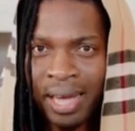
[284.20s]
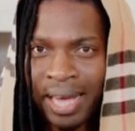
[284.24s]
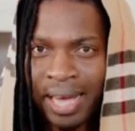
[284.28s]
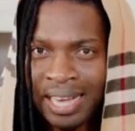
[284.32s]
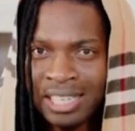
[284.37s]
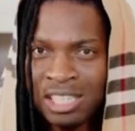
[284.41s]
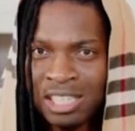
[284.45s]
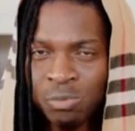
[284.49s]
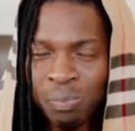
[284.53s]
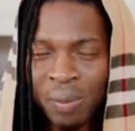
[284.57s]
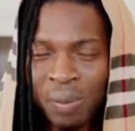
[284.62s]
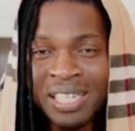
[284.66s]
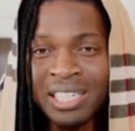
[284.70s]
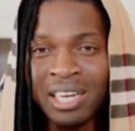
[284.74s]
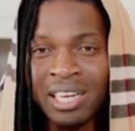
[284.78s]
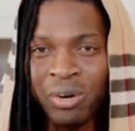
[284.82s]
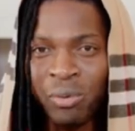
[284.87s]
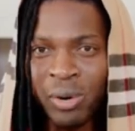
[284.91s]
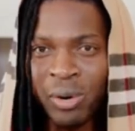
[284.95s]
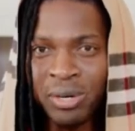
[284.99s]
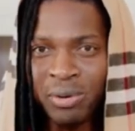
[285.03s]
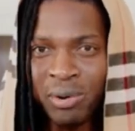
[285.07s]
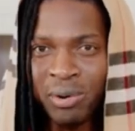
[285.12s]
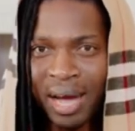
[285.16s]

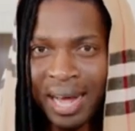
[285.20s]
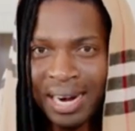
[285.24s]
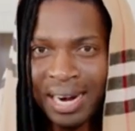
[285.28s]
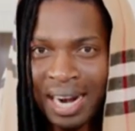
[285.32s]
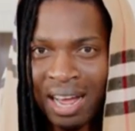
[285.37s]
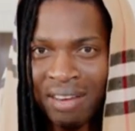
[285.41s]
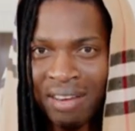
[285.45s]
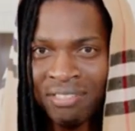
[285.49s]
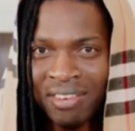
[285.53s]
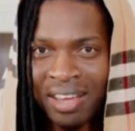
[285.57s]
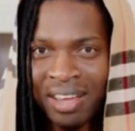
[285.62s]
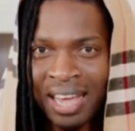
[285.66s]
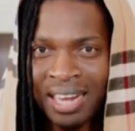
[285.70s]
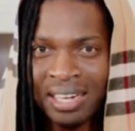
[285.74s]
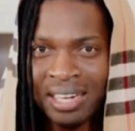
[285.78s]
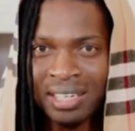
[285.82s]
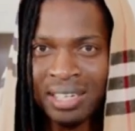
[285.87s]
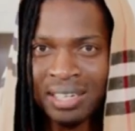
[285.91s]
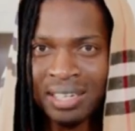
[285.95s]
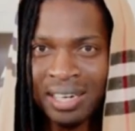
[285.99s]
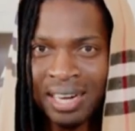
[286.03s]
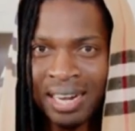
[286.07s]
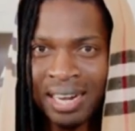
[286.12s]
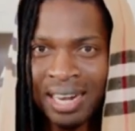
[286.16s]
especially when you arrive
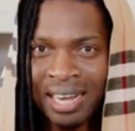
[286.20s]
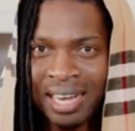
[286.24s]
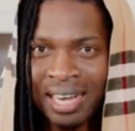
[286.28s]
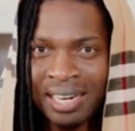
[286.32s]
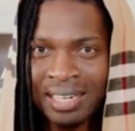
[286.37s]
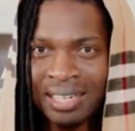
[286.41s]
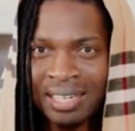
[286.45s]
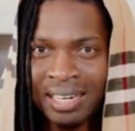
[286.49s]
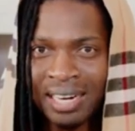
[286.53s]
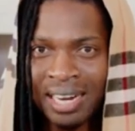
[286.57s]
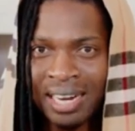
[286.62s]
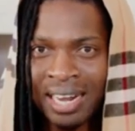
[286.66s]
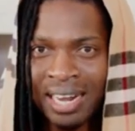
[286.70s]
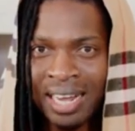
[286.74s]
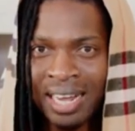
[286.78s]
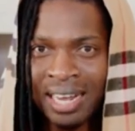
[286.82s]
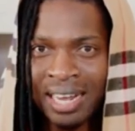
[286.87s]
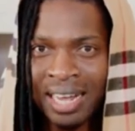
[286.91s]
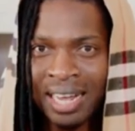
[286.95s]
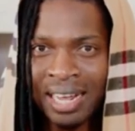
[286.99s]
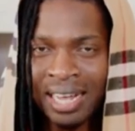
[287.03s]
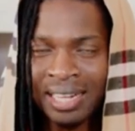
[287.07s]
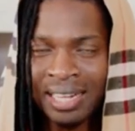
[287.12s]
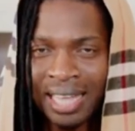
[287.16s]
at
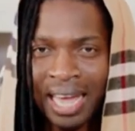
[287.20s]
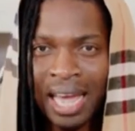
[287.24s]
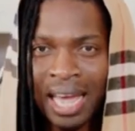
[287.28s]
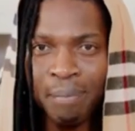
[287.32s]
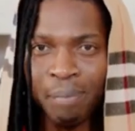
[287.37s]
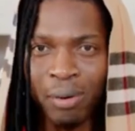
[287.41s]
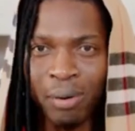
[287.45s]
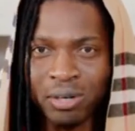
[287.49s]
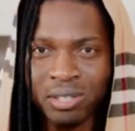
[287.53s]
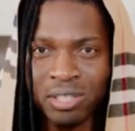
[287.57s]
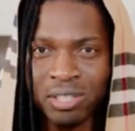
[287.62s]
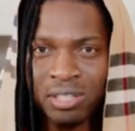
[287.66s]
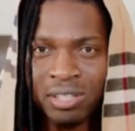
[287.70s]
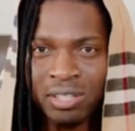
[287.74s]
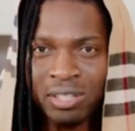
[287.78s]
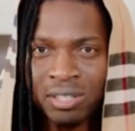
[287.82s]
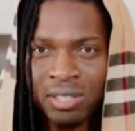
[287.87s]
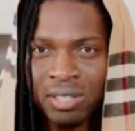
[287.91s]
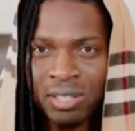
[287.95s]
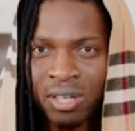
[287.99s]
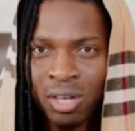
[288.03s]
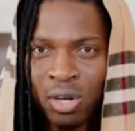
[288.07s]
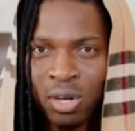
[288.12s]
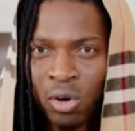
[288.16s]
the airport,
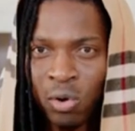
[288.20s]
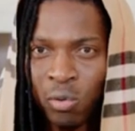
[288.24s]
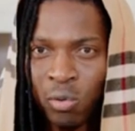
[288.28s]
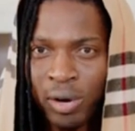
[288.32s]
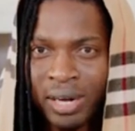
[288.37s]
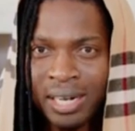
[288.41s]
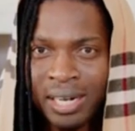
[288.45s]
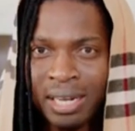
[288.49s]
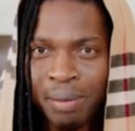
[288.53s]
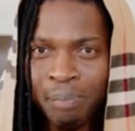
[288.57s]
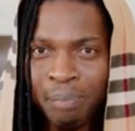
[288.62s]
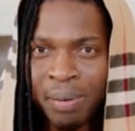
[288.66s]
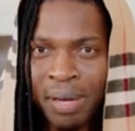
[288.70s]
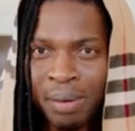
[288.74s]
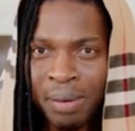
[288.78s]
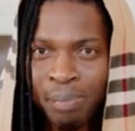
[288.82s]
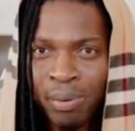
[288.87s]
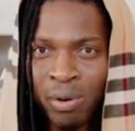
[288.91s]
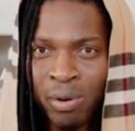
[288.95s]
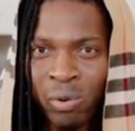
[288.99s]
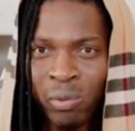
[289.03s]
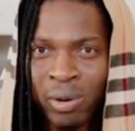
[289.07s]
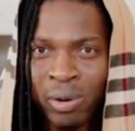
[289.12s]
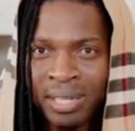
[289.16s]
when
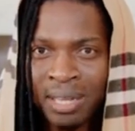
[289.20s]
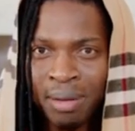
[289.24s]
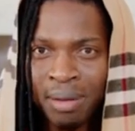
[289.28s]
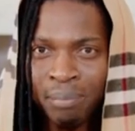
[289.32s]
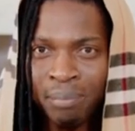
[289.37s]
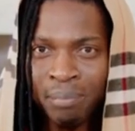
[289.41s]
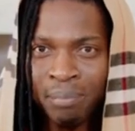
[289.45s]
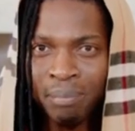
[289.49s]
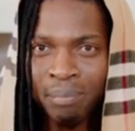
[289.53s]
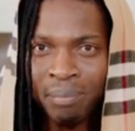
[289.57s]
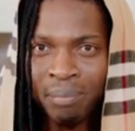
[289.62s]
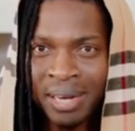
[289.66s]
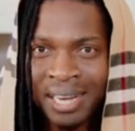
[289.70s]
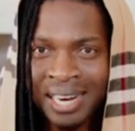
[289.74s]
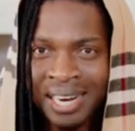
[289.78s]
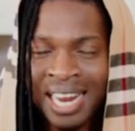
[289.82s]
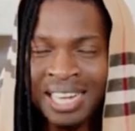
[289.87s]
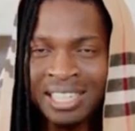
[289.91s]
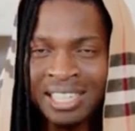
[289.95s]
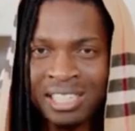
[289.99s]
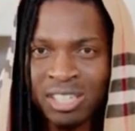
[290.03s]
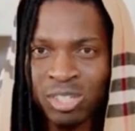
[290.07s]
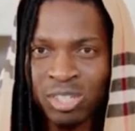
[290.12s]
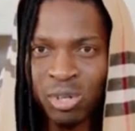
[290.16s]
the
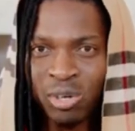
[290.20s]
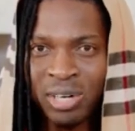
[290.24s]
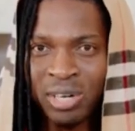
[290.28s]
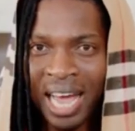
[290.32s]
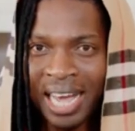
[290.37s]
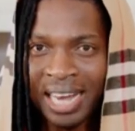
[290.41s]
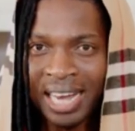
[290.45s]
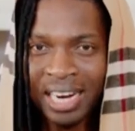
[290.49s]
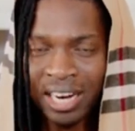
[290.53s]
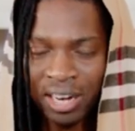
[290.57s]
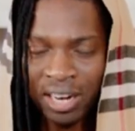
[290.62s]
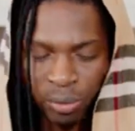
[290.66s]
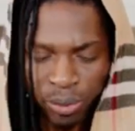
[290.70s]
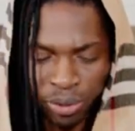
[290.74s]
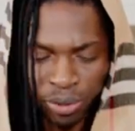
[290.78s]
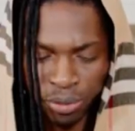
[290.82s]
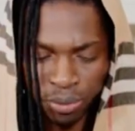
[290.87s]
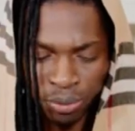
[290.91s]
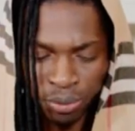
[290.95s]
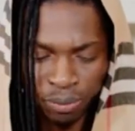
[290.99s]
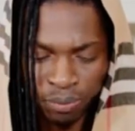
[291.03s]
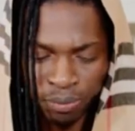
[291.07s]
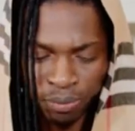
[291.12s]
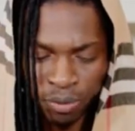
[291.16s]
immigration don't agree
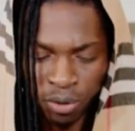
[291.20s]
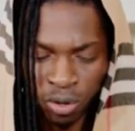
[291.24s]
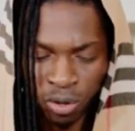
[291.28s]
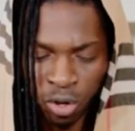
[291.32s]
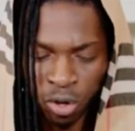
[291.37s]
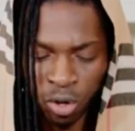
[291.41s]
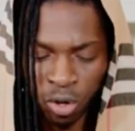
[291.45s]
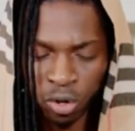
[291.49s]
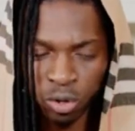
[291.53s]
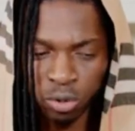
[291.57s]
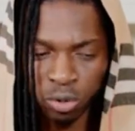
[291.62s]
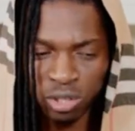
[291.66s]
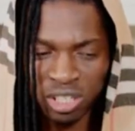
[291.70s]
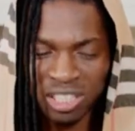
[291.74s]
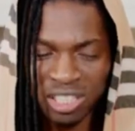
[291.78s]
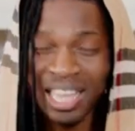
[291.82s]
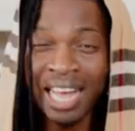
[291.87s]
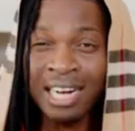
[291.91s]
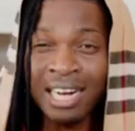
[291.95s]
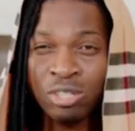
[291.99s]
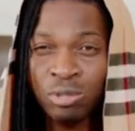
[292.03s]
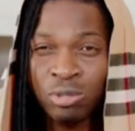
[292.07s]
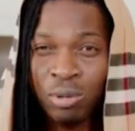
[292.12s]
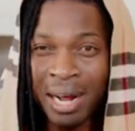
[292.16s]
with you, you
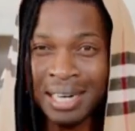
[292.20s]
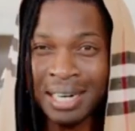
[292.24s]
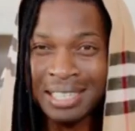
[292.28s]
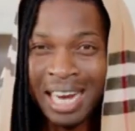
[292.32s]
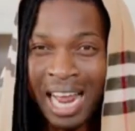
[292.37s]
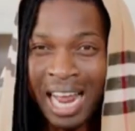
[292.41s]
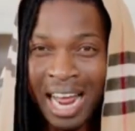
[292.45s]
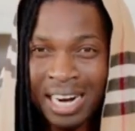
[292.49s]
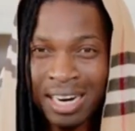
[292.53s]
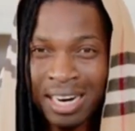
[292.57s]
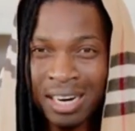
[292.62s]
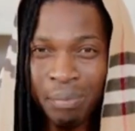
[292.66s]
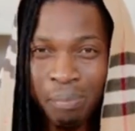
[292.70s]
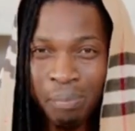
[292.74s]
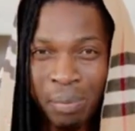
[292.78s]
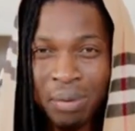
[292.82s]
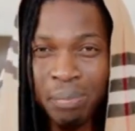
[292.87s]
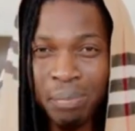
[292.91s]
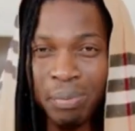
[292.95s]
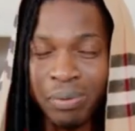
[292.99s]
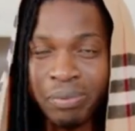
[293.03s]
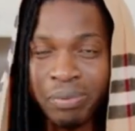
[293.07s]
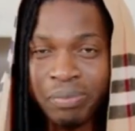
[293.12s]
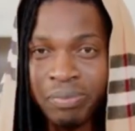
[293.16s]
start to attack
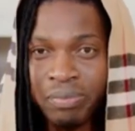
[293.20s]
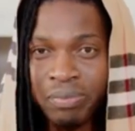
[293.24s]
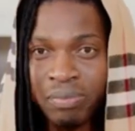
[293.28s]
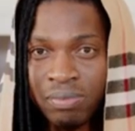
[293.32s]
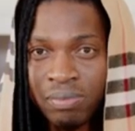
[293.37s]
people.